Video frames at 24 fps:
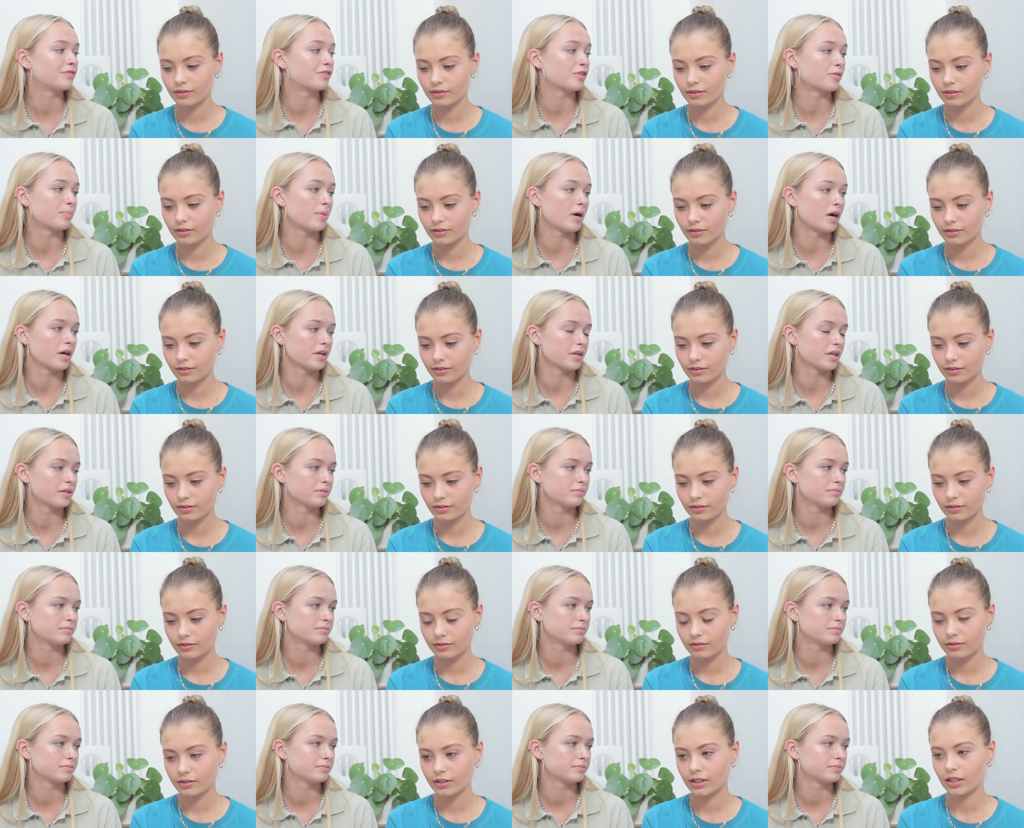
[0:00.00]
Speaker 1: for a partner?
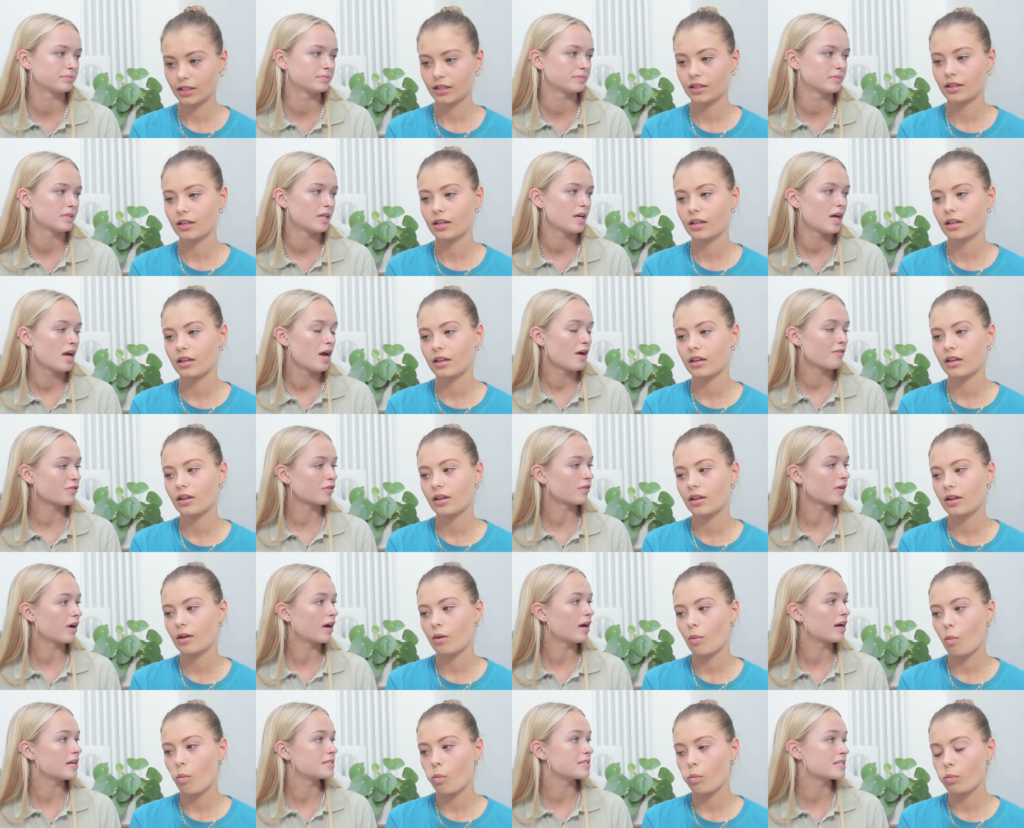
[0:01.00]
For
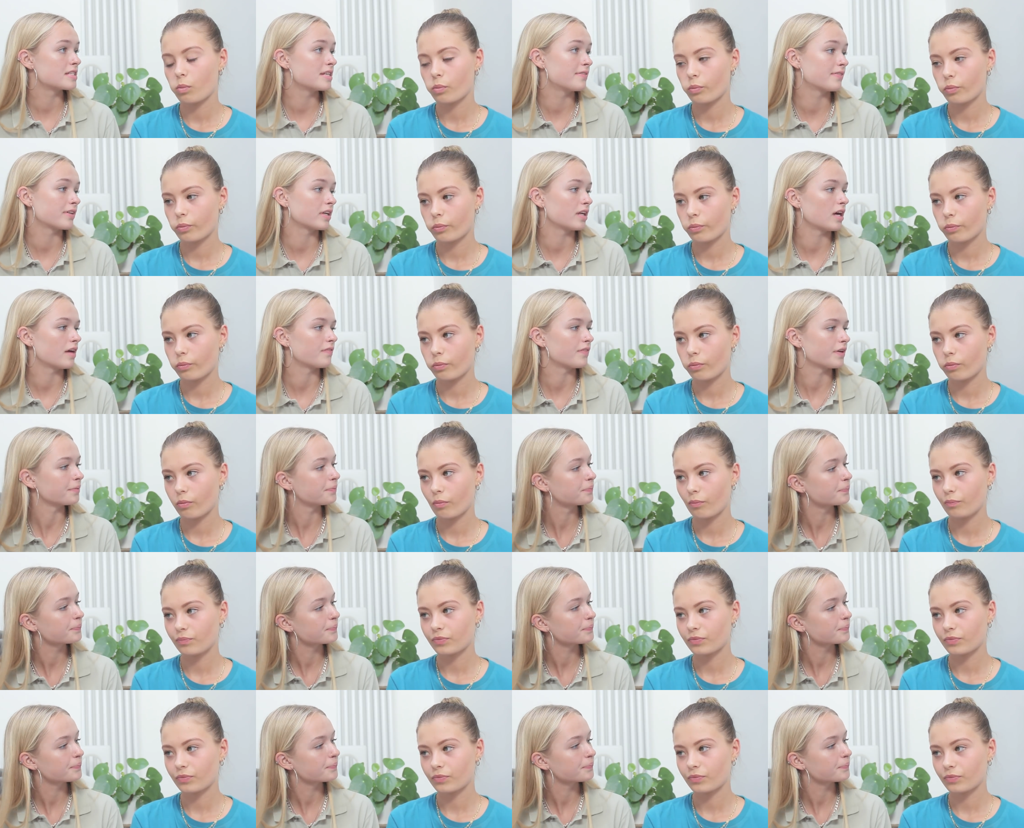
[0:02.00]
a significant other?